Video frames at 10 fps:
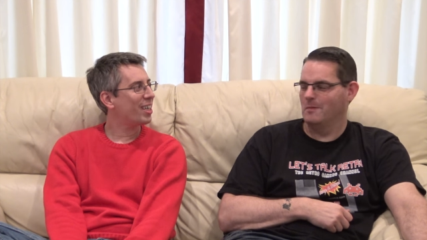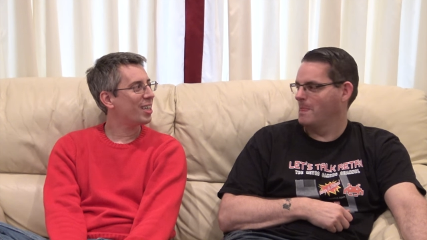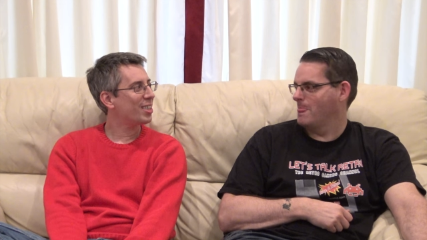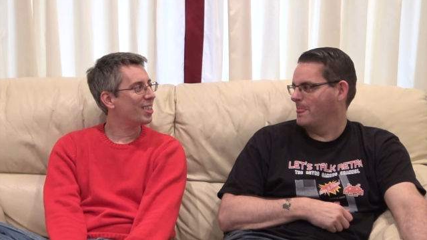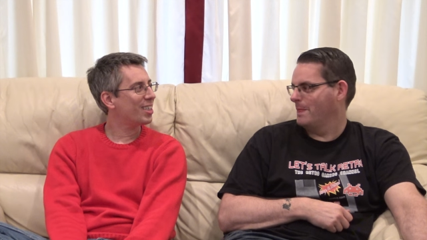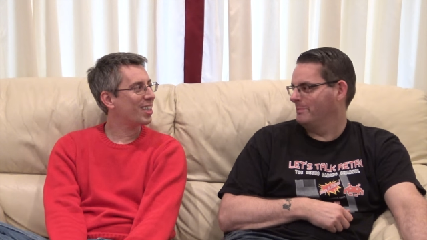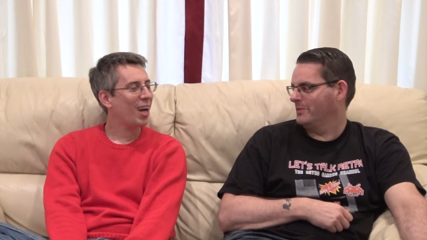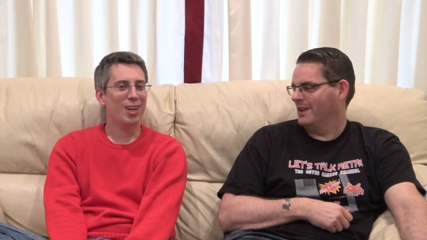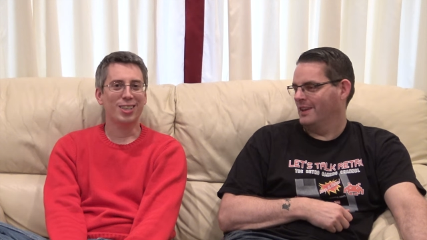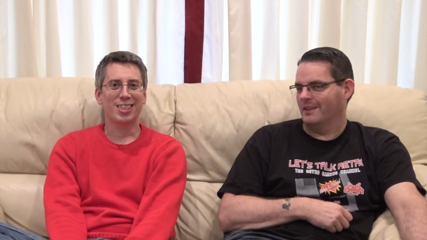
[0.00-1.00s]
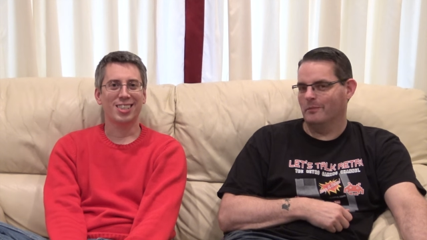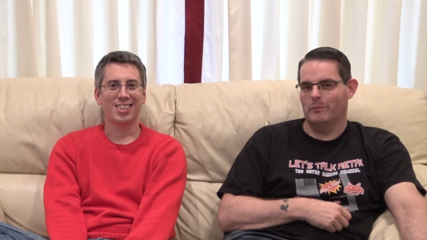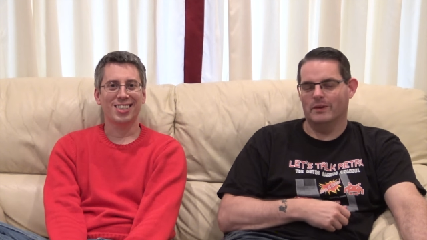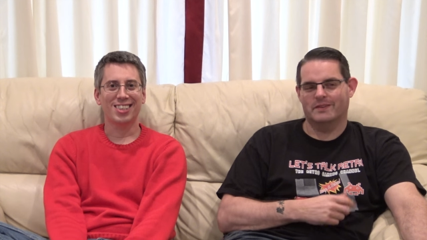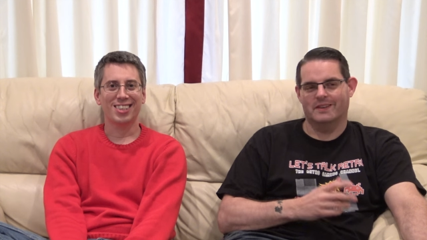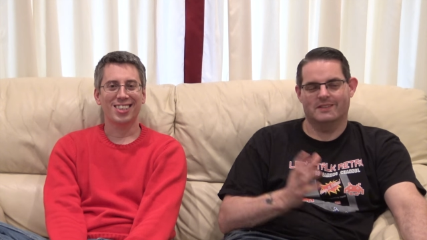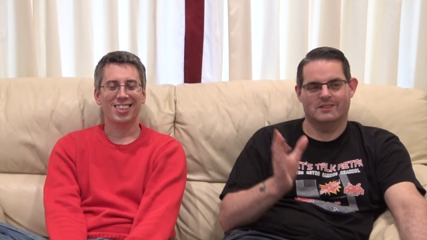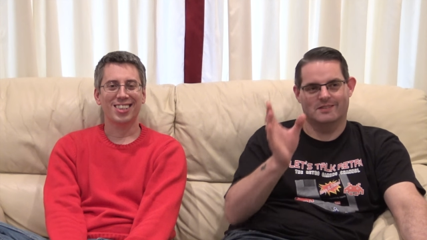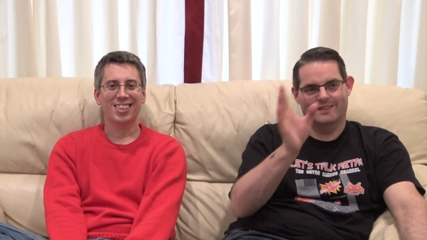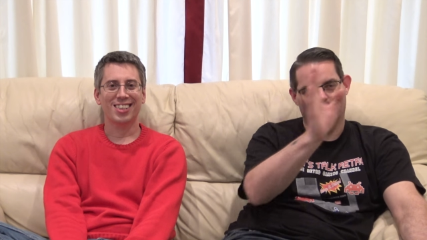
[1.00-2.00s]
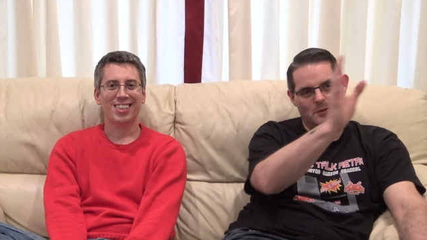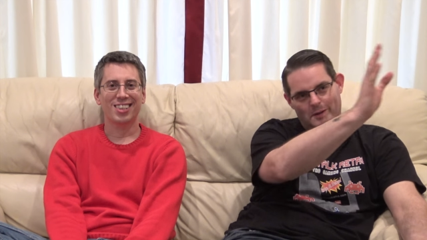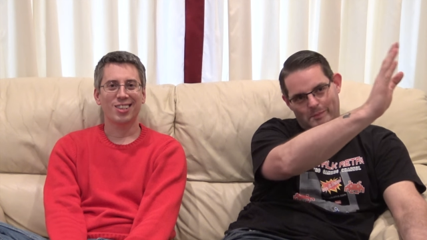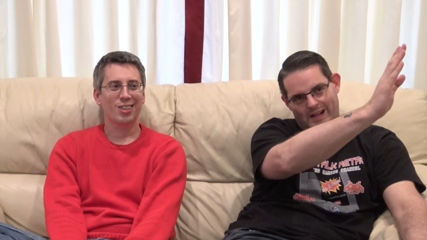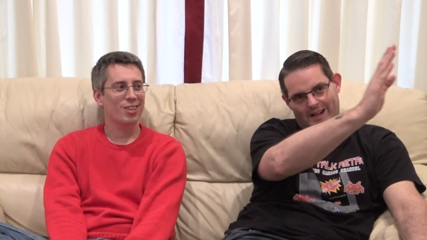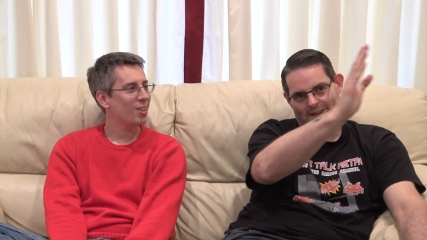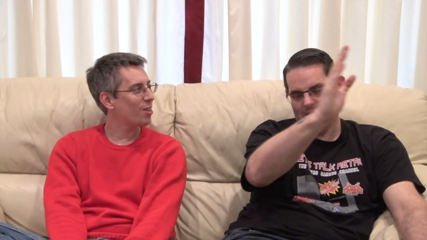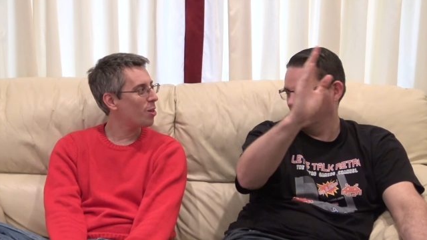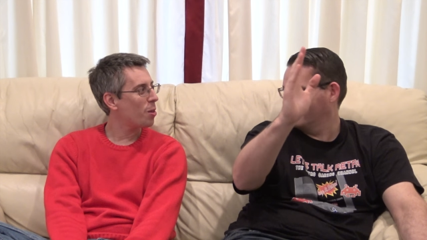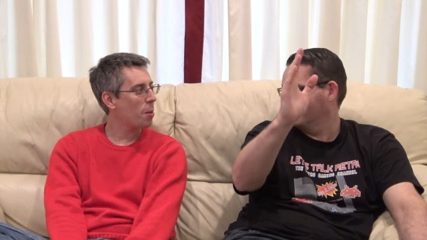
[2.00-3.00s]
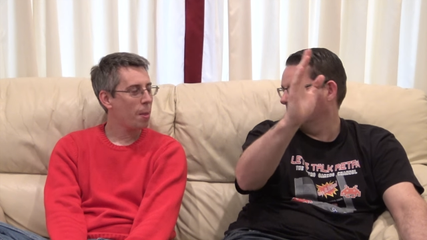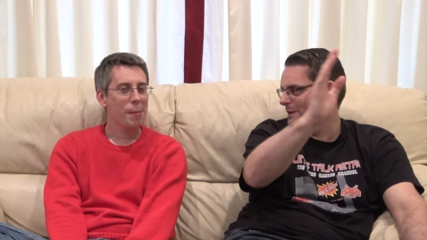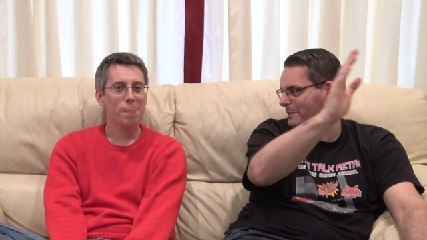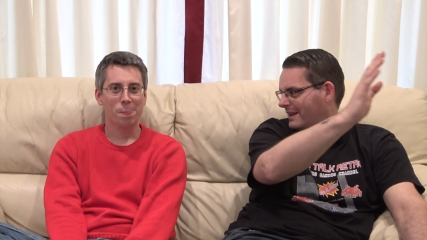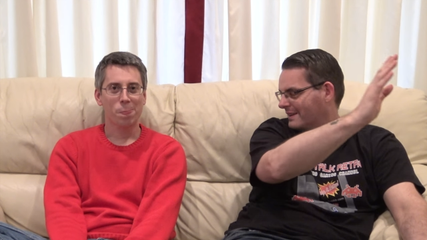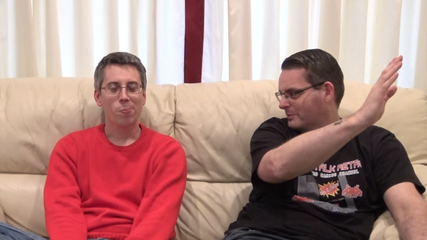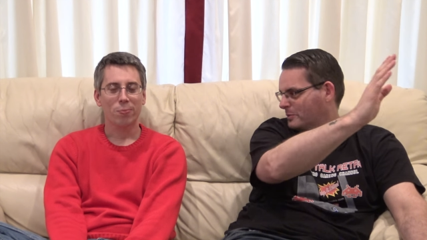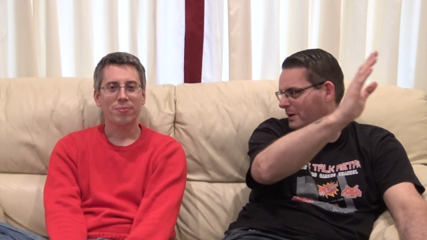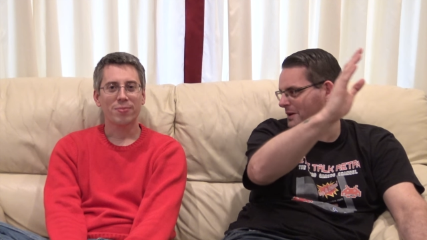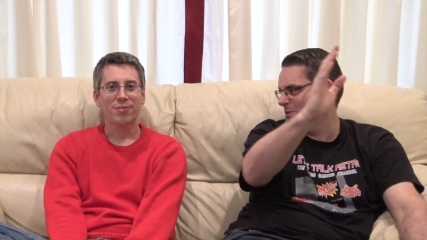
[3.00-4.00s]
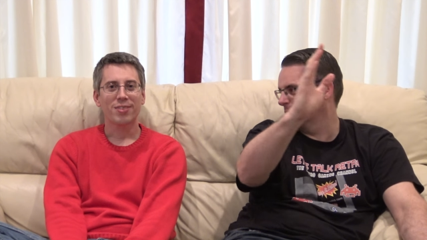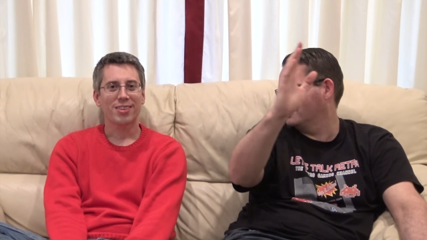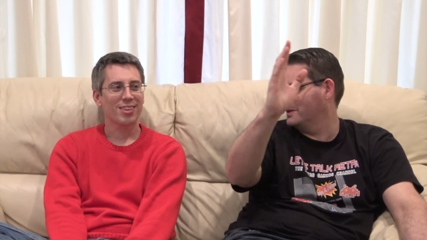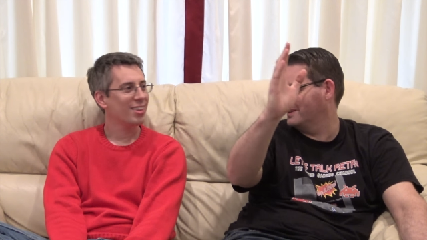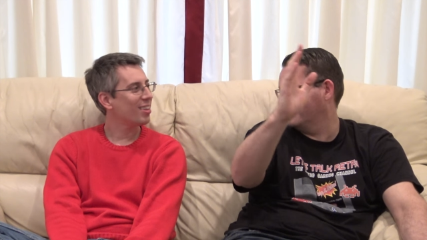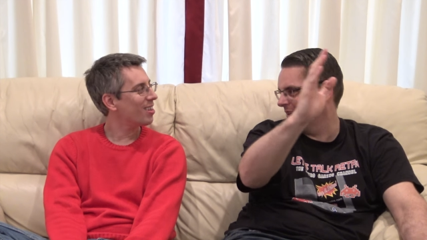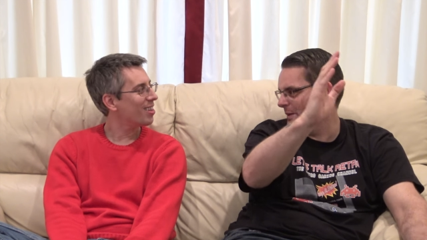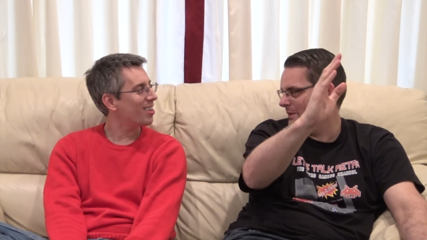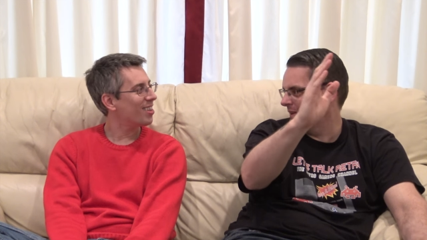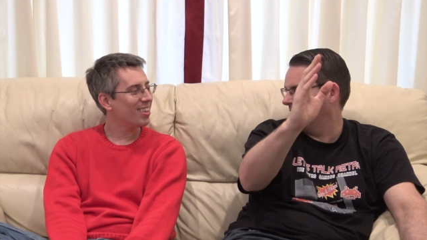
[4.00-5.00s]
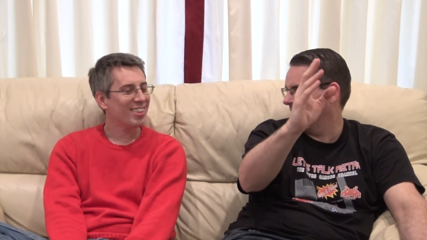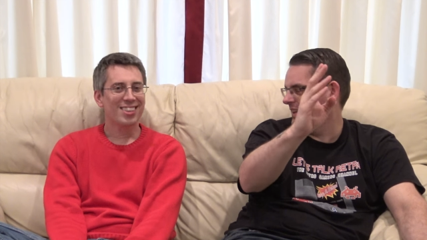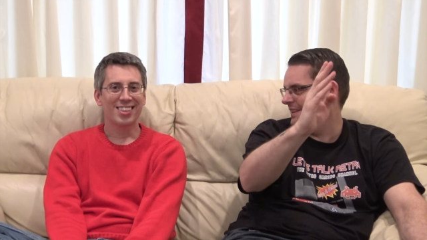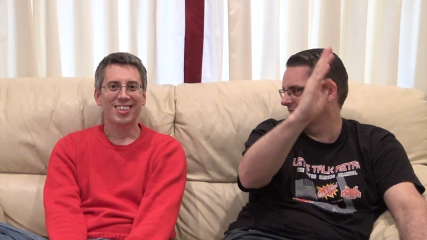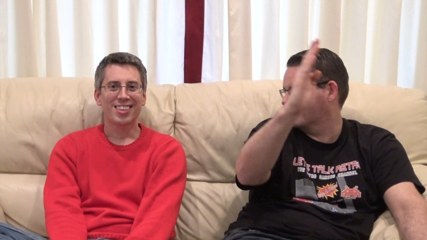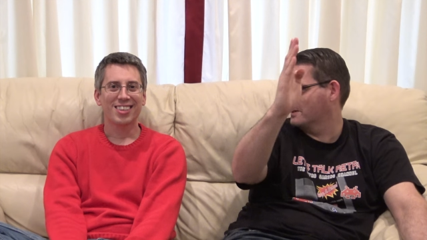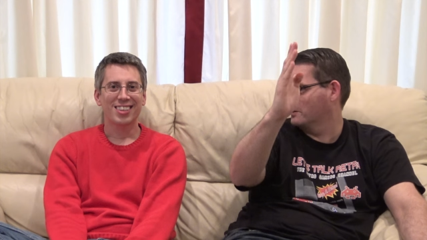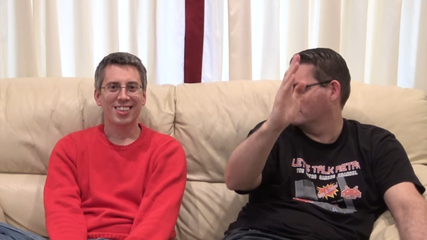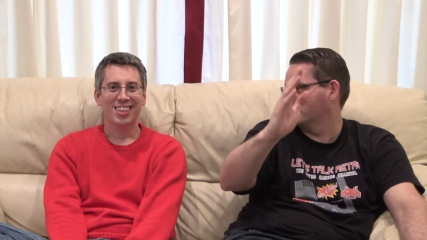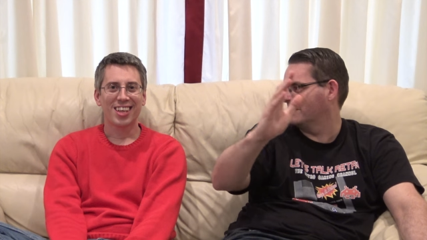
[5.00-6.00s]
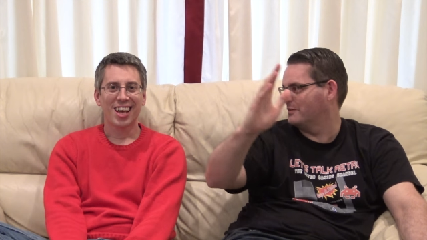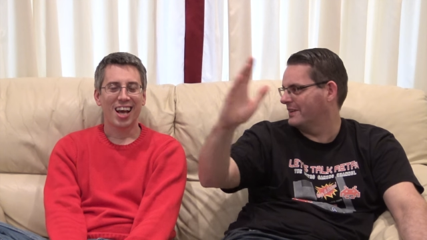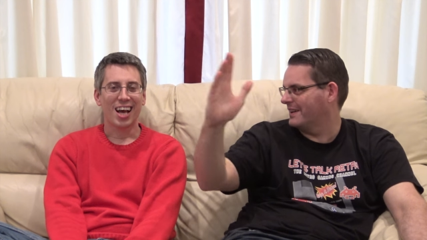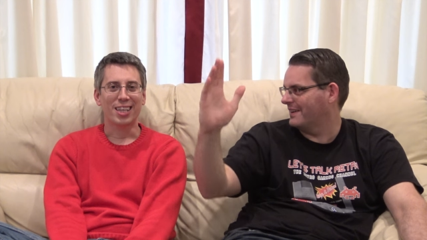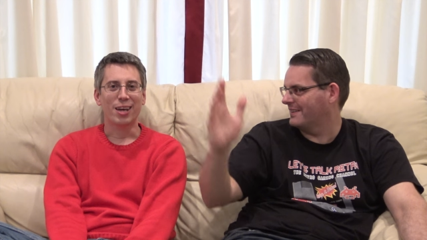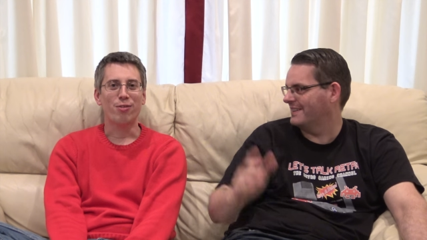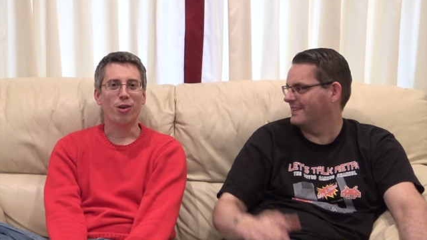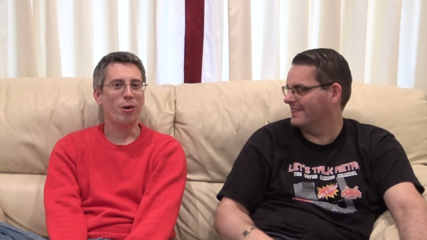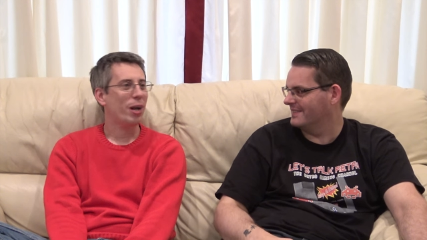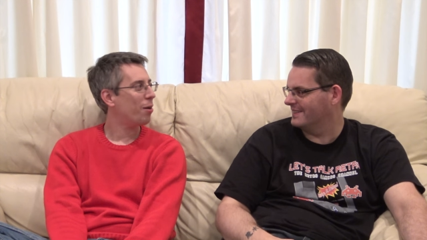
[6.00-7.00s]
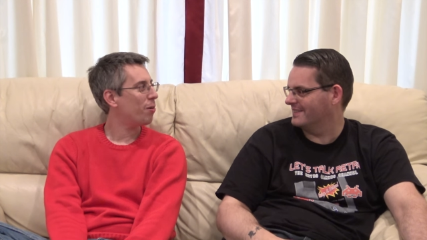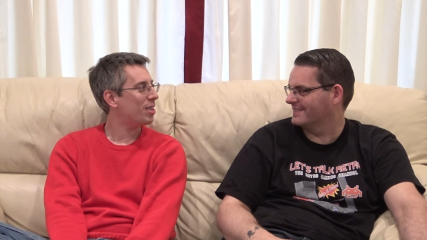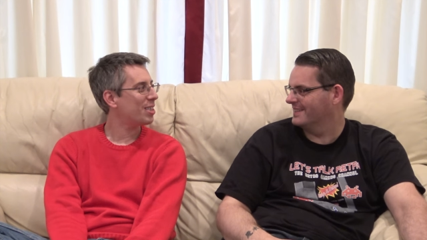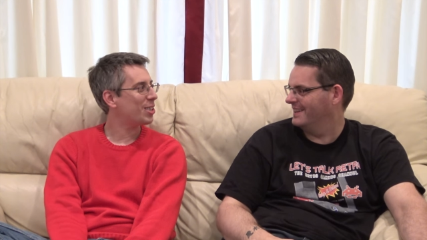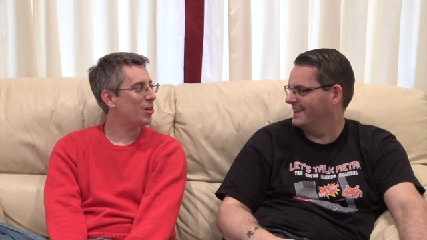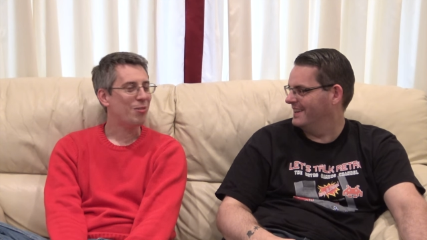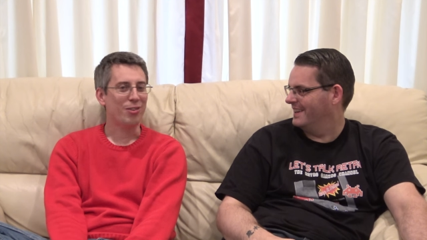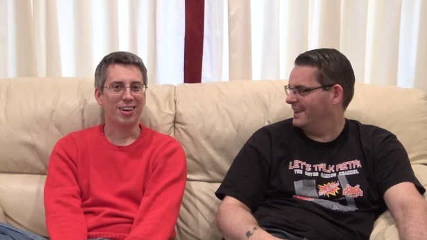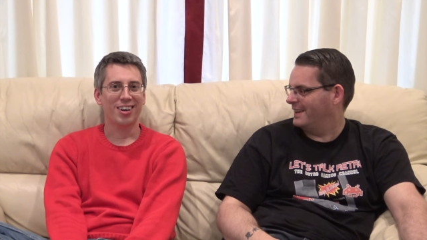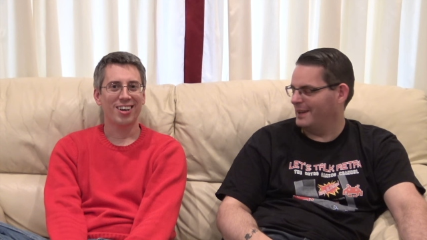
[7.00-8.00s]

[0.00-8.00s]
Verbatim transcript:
Speaker 1: because of the colours. because you got all your black, all your black spines all lined up, and then you get like a silver one every now and, and they ruin it just, with the silver.